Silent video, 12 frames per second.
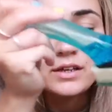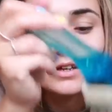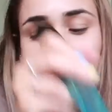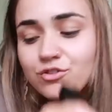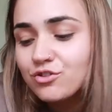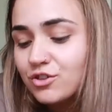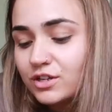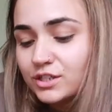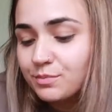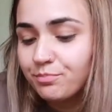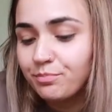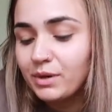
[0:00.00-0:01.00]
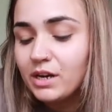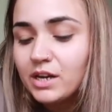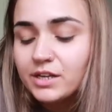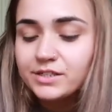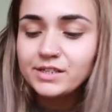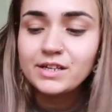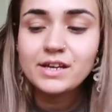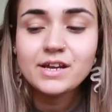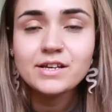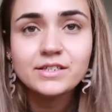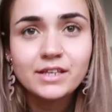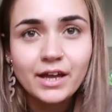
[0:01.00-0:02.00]
it's just bloody
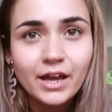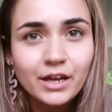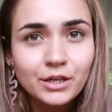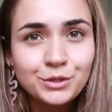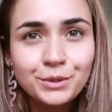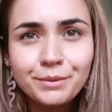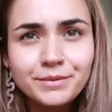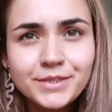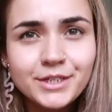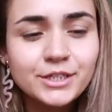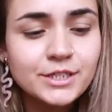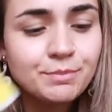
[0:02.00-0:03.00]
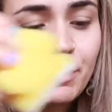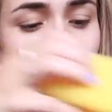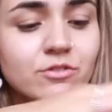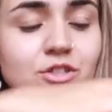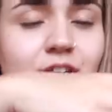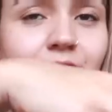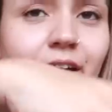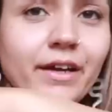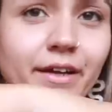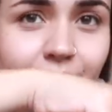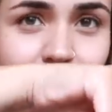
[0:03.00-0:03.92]
easier using a sponge in it.